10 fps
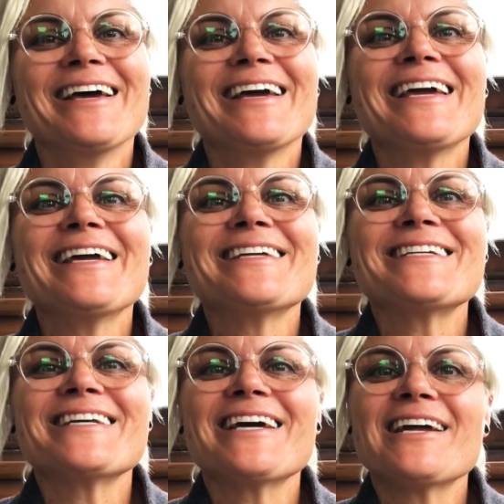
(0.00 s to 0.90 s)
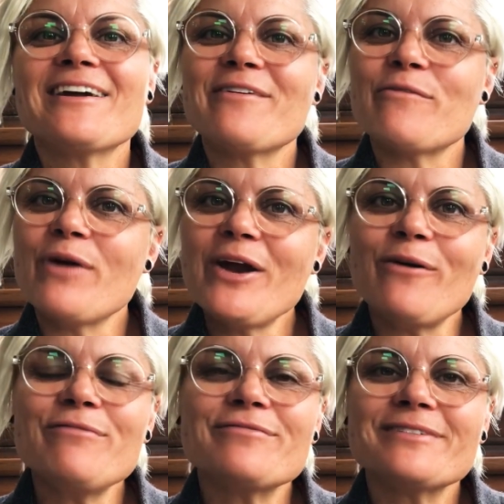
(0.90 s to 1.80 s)
it ran
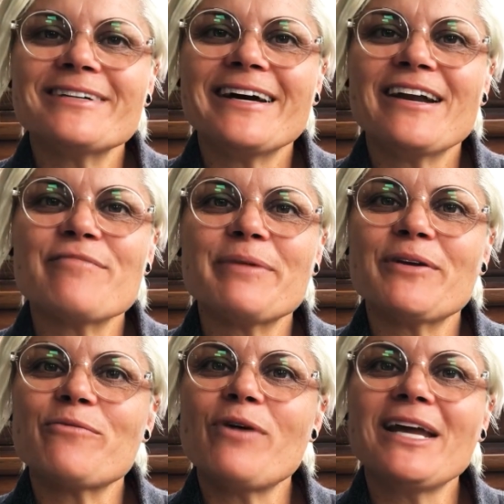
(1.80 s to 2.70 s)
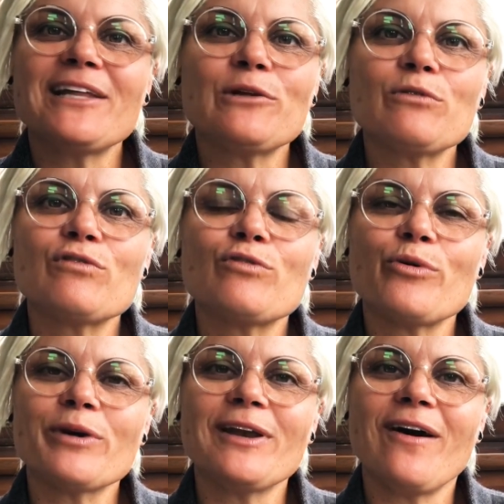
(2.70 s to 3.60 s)
off and has been running a little
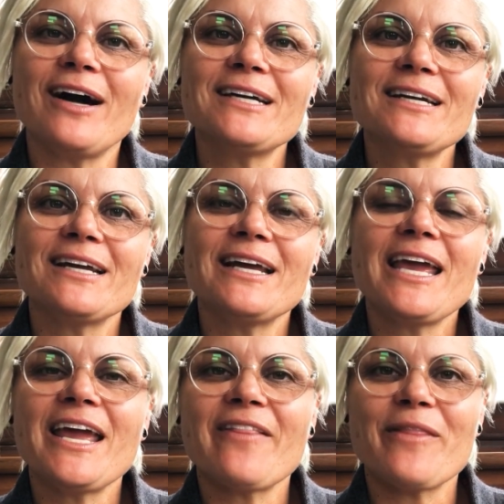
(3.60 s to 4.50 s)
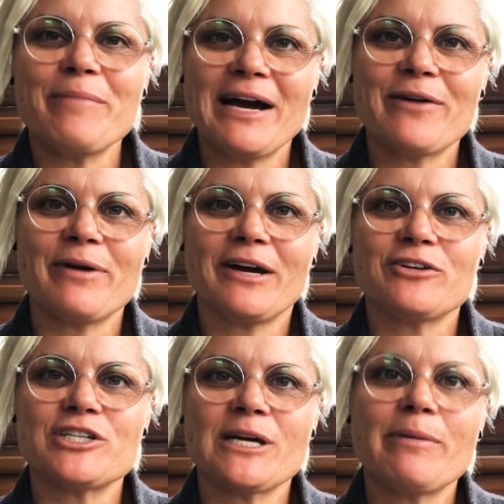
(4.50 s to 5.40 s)
storyline in the
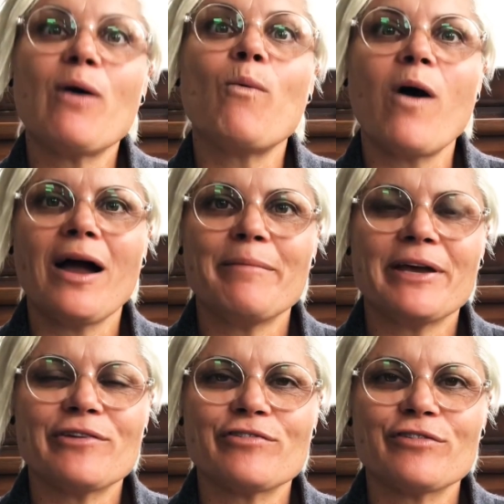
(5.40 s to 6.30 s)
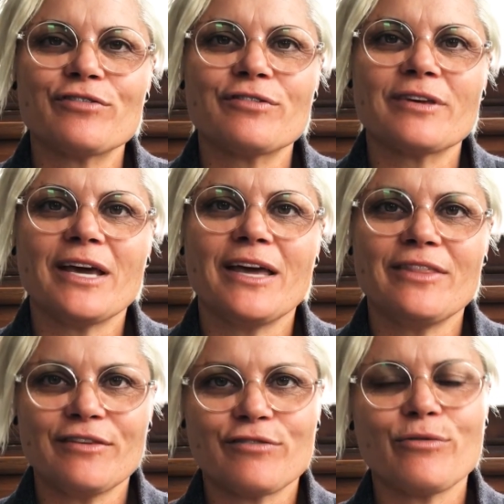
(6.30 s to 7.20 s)
background about why I'm anxious. And
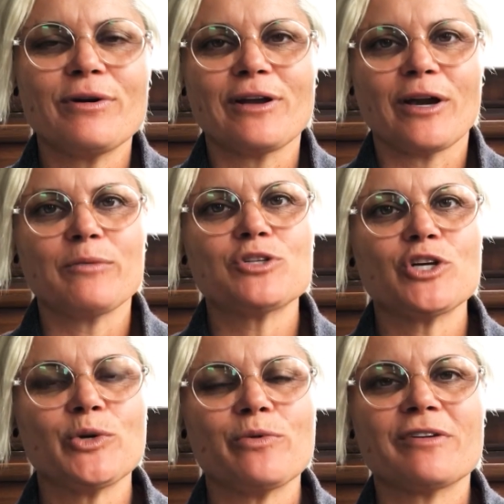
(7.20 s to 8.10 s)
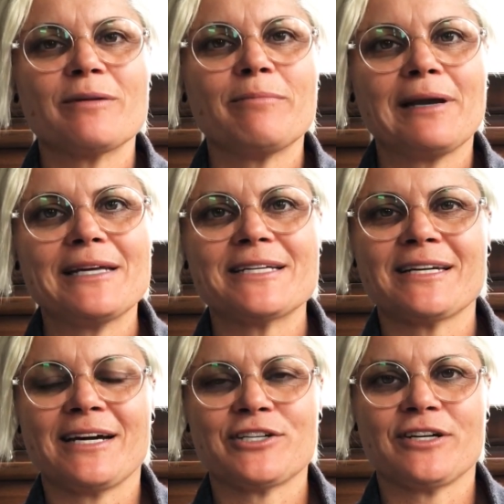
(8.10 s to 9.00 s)
this storyline, I will tell you, is a complete and
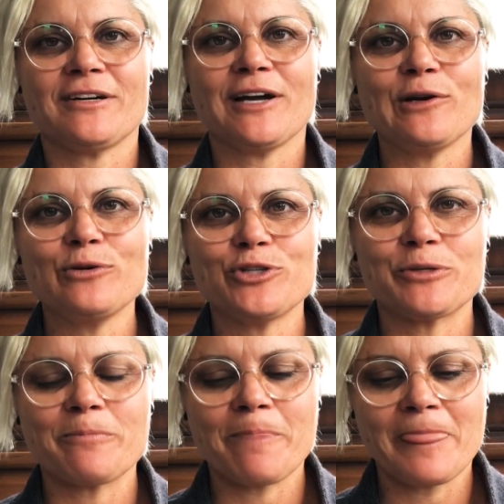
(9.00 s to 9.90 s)
utter illusion.